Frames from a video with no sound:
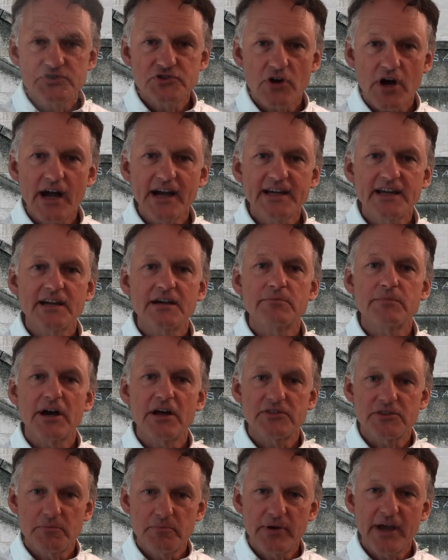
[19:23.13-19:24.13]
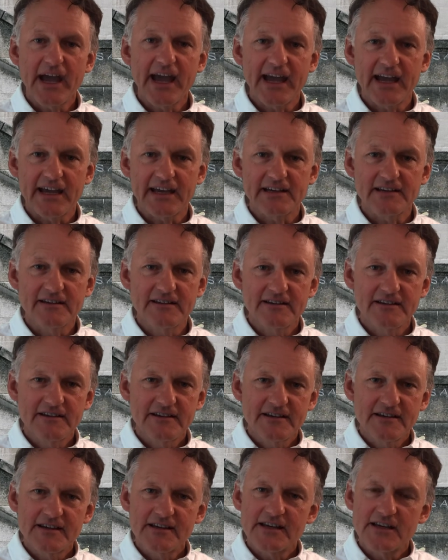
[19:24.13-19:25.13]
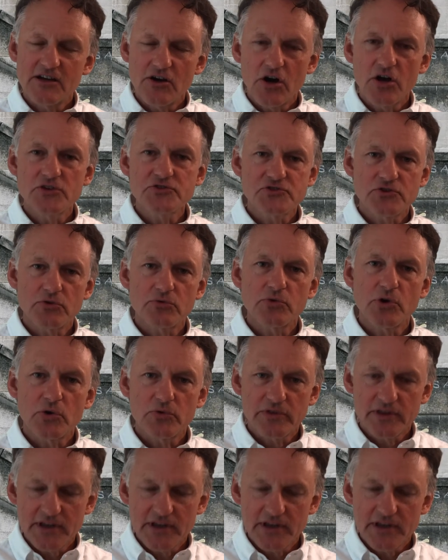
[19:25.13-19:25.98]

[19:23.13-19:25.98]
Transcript: talking about the pain, he also wrote